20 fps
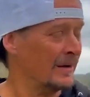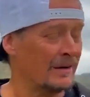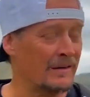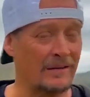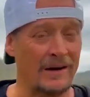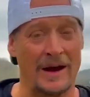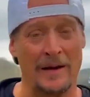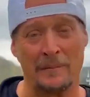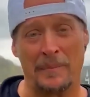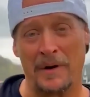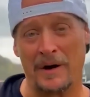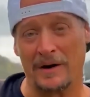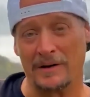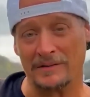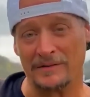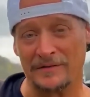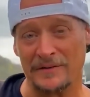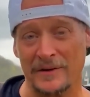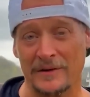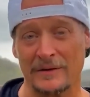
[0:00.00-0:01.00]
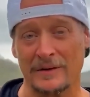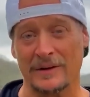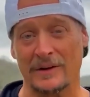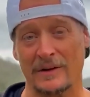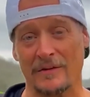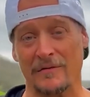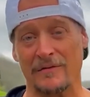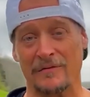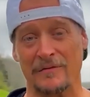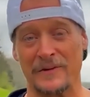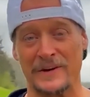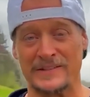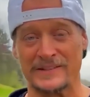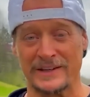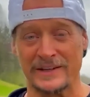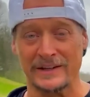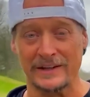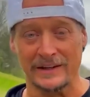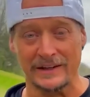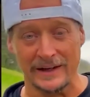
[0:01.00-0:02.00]
Grandpa's feeling a little
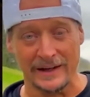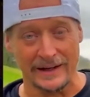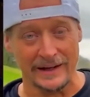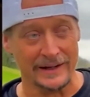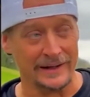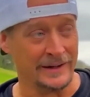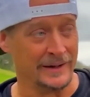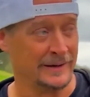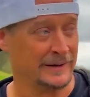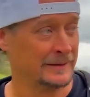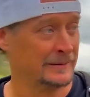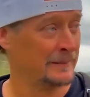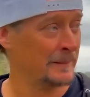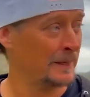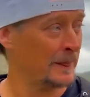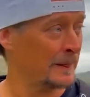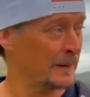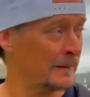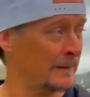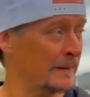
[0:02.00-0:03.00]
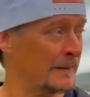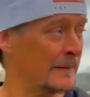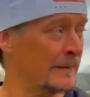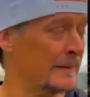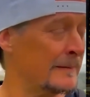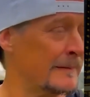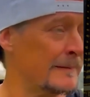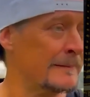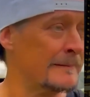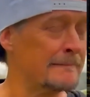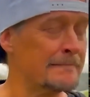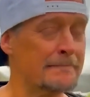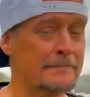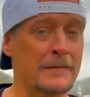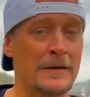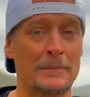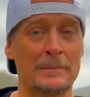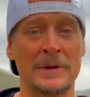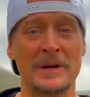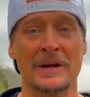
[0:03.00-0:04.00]
frisky today.
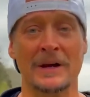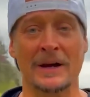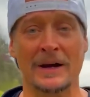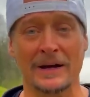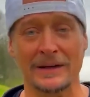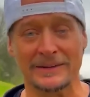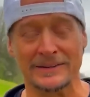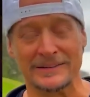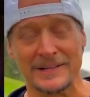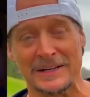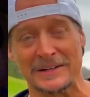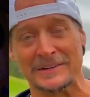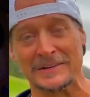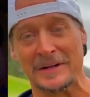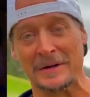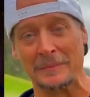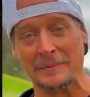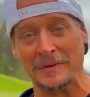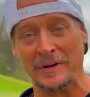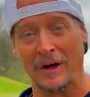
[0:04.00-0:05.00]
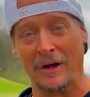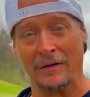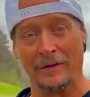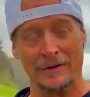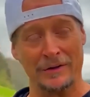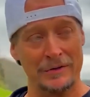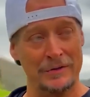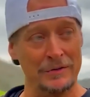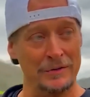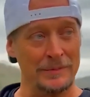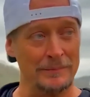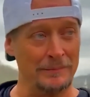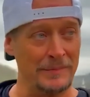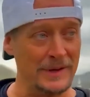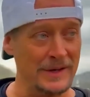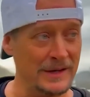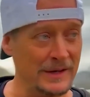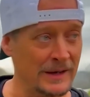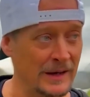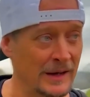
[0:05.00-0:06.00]
Let me say something to all you and
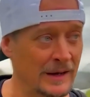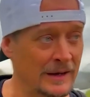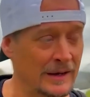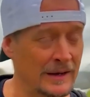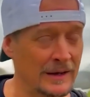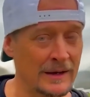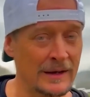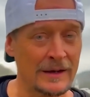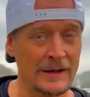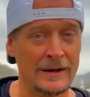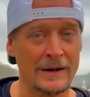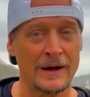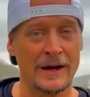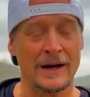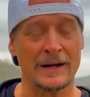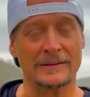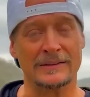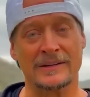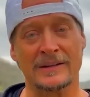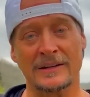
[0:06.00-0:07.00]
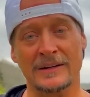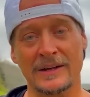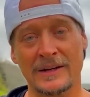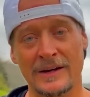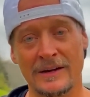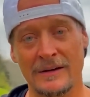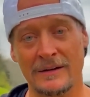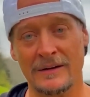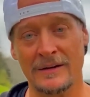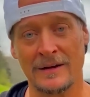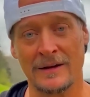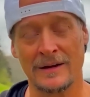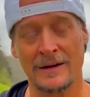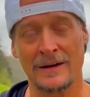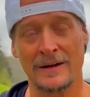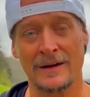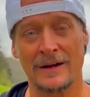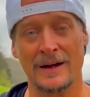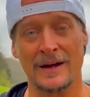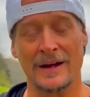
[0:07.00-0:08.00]
be as clear
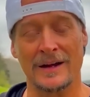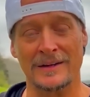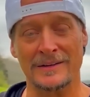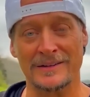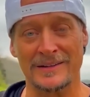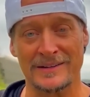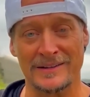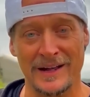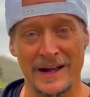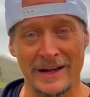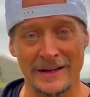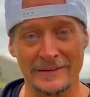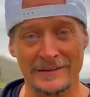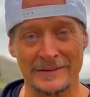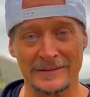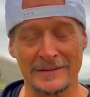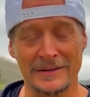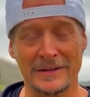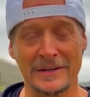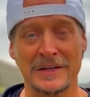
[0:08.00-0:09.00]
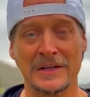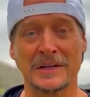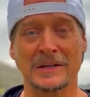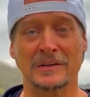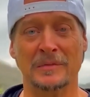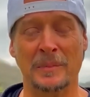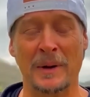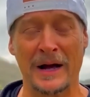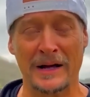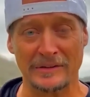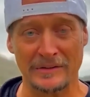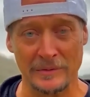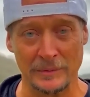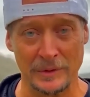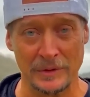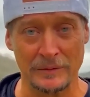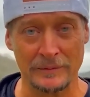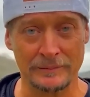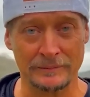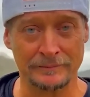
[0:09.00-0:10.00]
and concise as
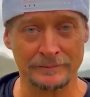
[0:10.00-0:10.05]
possible.